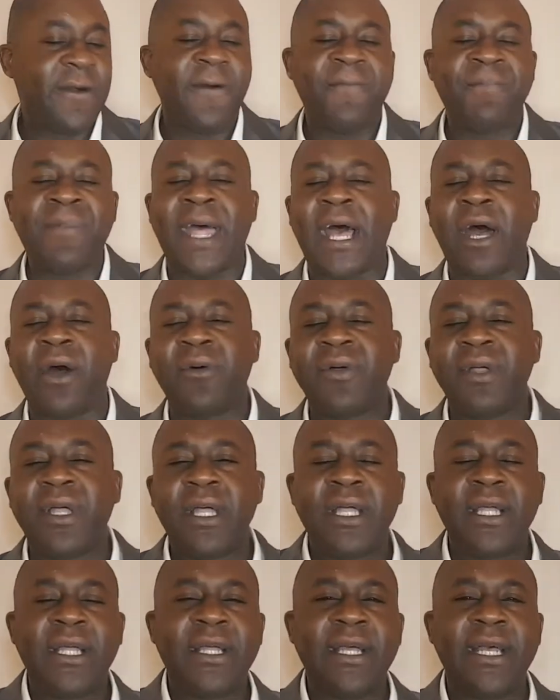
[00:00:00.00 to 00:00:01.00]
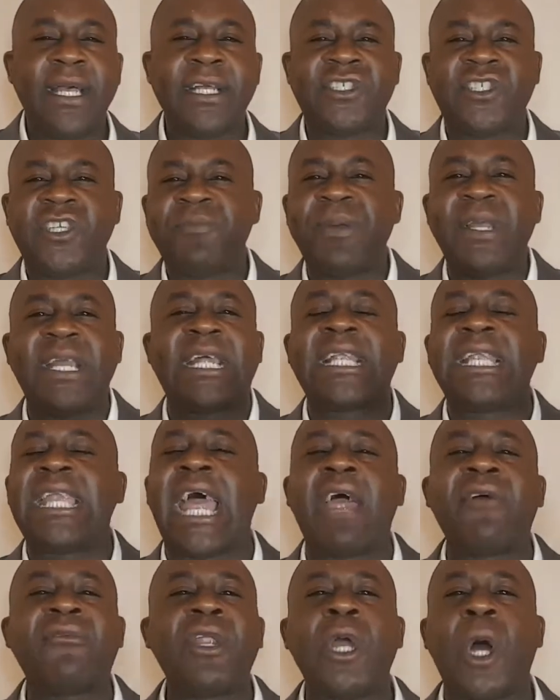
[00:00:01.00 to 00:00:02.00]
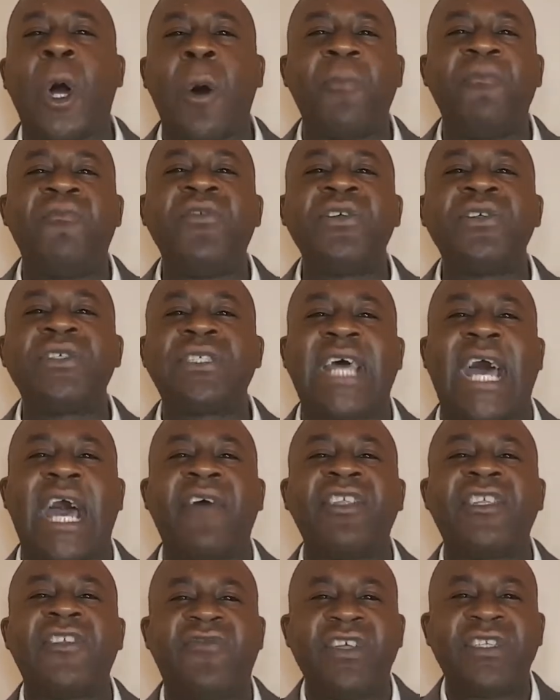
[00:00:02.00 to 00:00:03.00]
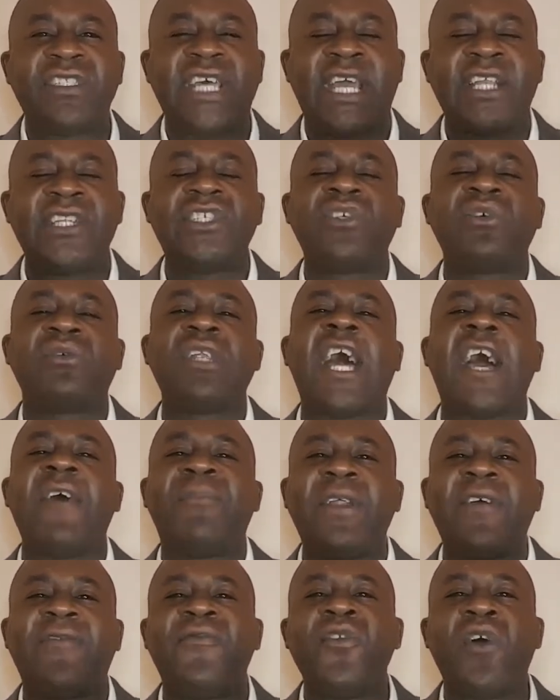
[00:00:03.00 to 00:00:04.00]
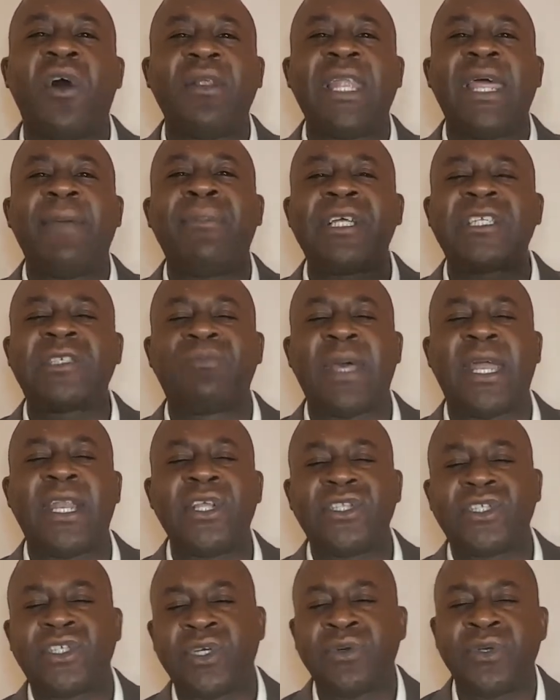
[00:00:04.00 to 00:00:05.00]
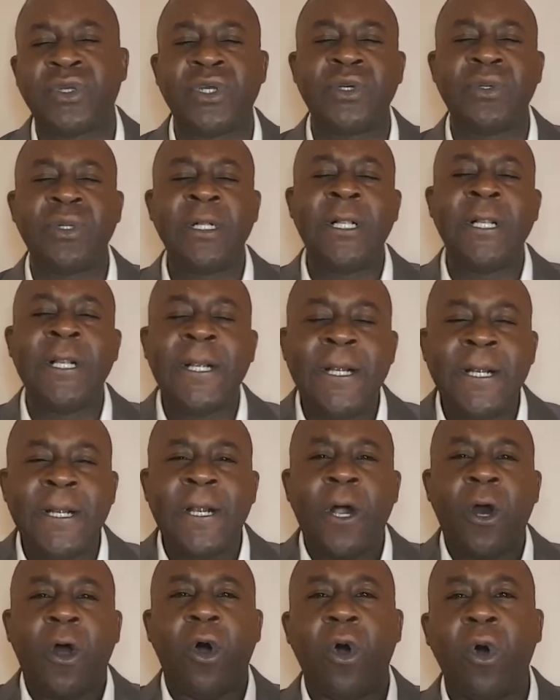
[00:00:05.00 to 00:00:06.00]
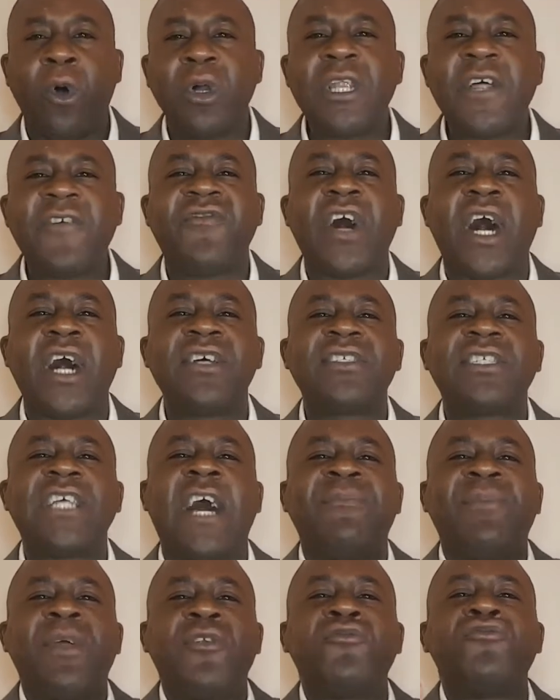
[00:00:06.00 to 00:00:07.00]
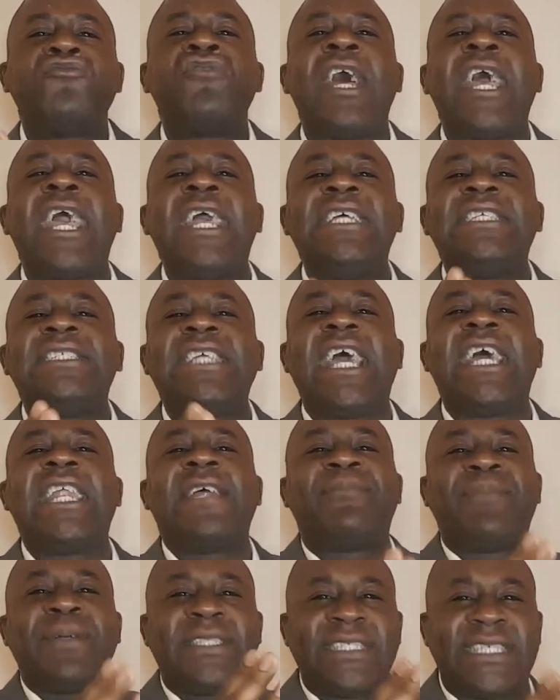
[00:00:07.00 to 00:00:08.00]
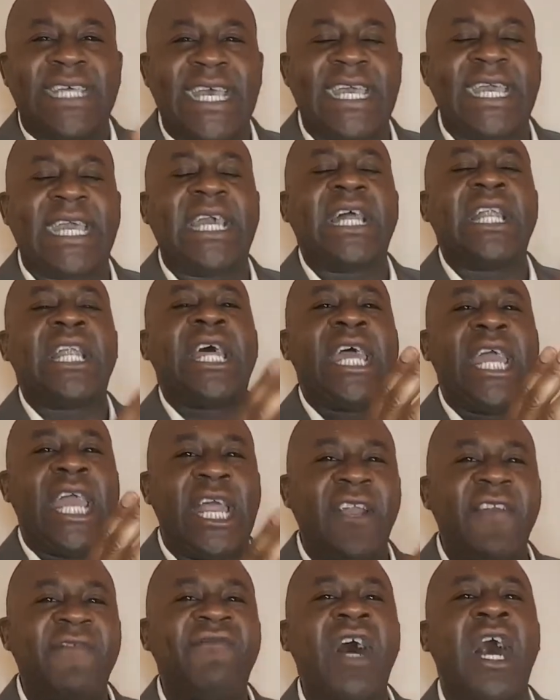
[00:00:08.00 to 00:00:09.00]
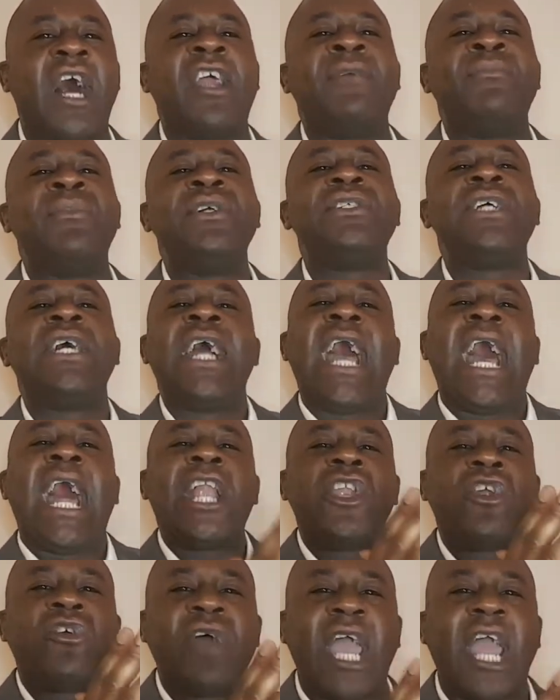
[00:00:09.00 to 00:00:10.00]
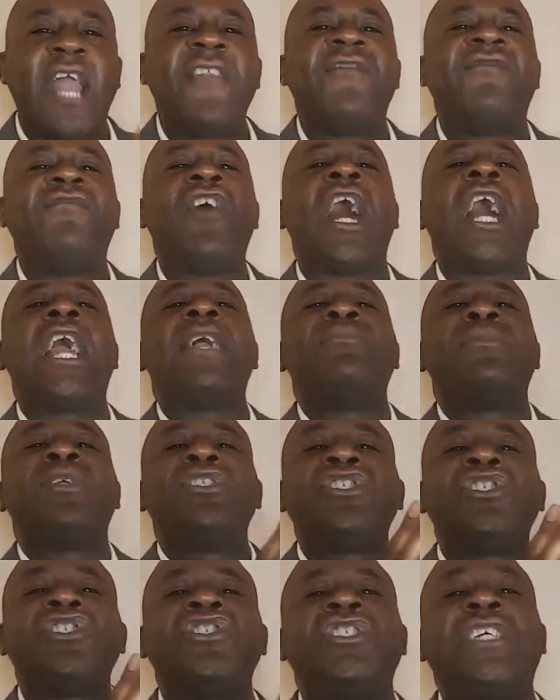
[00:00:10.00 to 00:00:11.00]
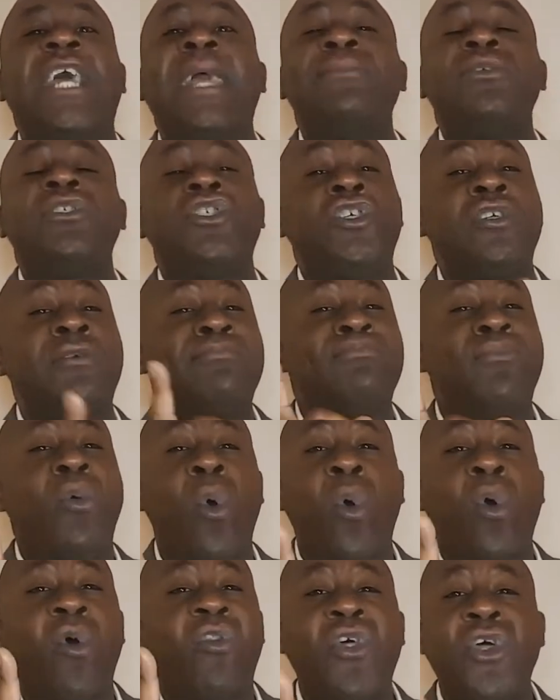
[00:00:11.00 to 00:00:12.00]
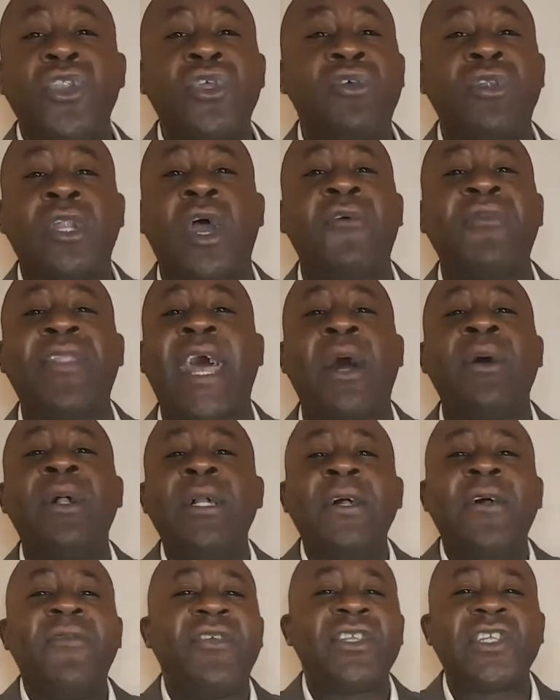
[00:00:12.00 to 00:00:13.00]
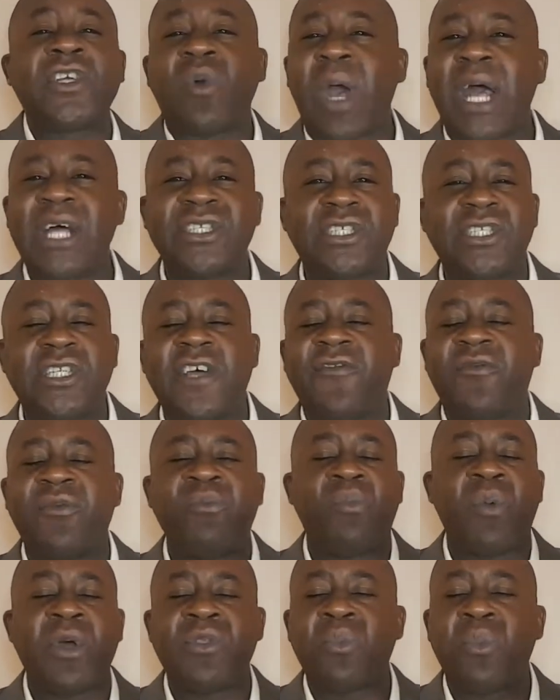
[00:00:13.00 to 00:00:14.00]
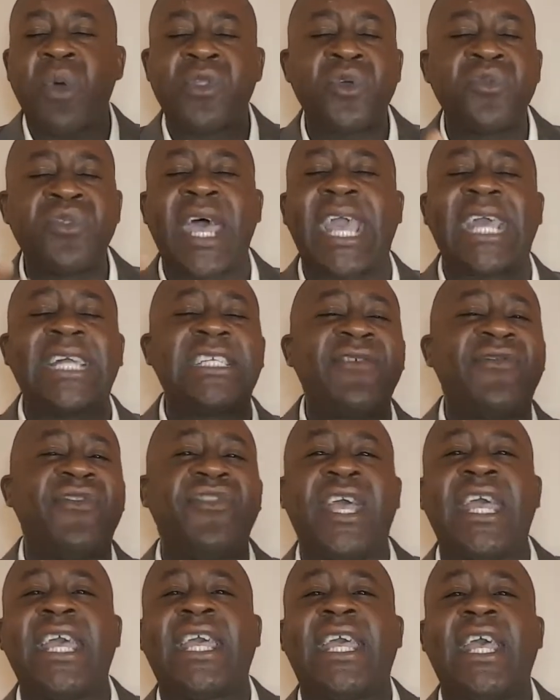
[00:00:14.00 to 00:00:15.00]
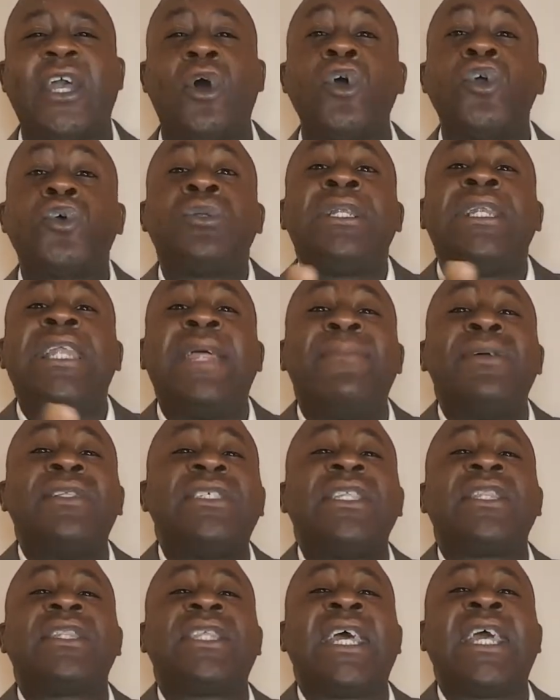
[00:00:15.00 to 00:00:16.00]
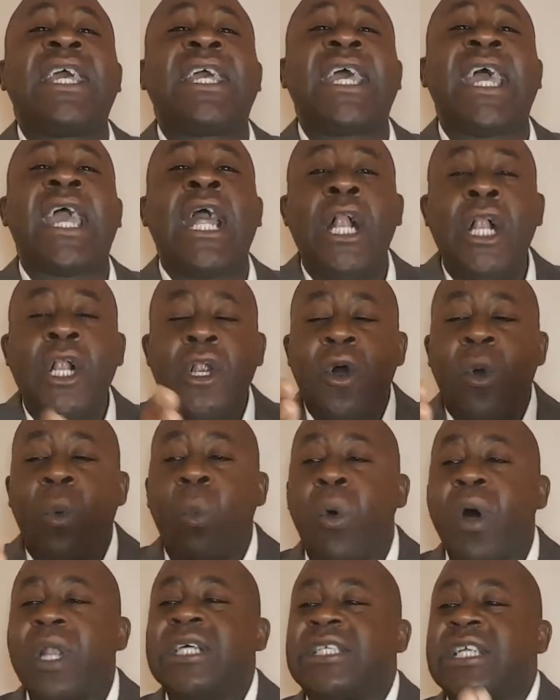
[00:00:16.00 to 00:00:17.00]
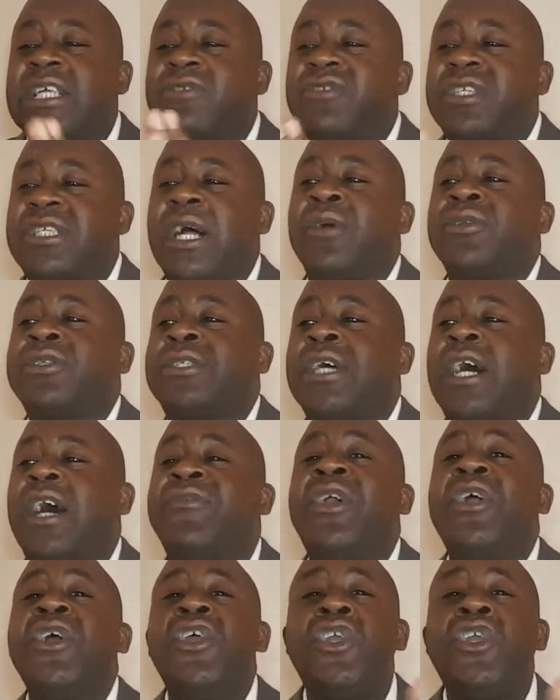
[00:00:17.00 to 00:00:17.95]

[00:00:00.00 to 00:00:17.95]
Now, it should be glaringly obvious to how this fits into your life, but if not, let me explain it to you. All of us have been raised in a particular environment, and your environment shapes you more than you know. Now, there's a question of with your negative thinking or your limited thinking, what is it a result of?